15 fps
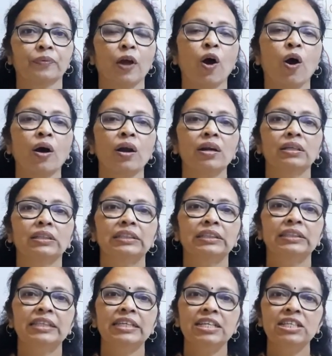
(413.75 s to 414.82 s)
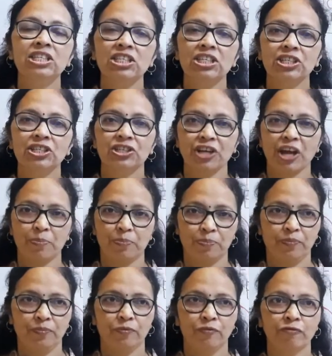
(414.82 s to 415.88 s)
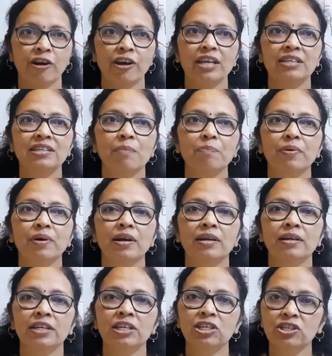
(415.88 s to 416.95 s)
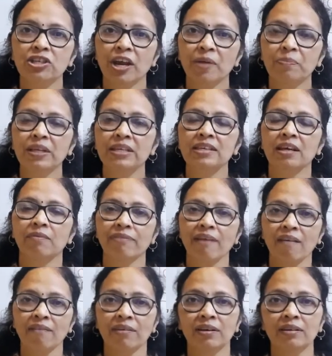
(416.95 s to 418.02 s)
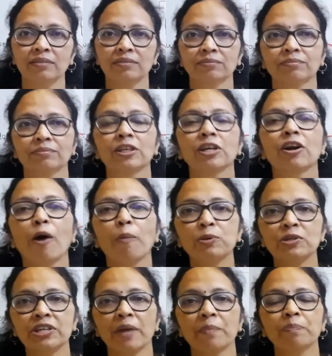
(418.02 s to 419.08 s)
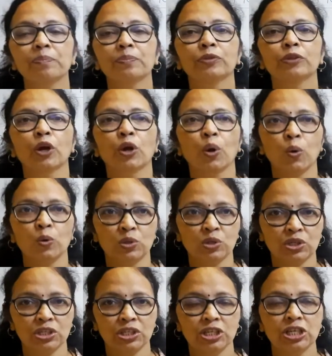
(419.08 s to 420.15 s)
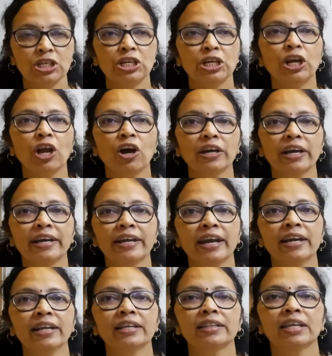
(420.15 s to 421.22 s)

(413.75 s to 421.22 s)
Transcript: or dish shape. For example, dish shape, the sunflower; cup shape, the rose; elongated,